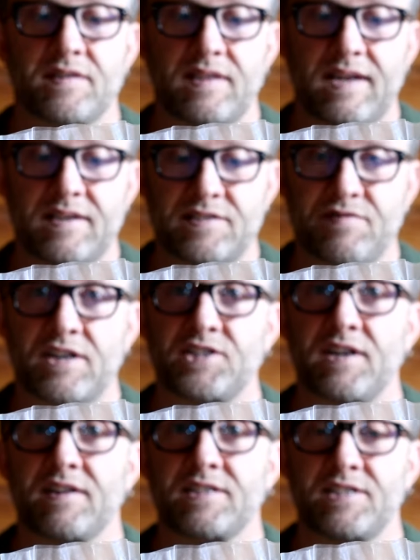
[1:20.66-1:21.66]
allows fresh
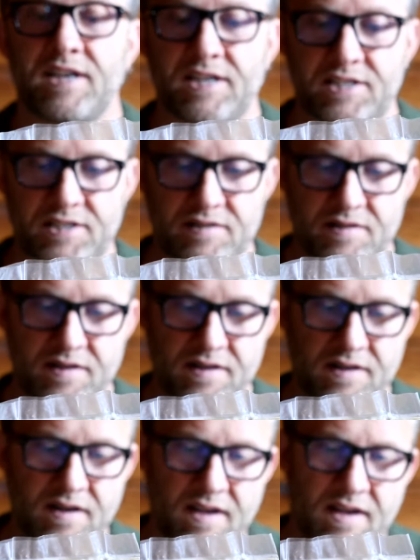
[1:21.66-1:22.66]
air exchange to
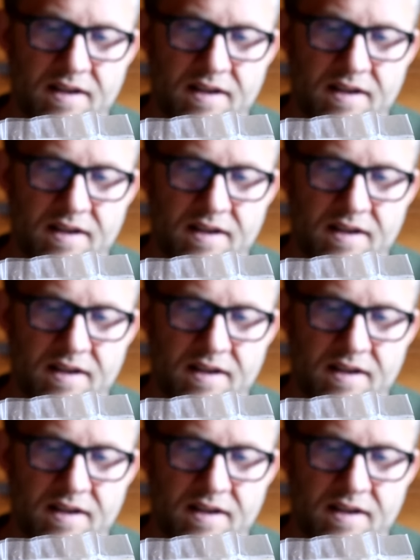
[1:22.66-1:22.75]
occur.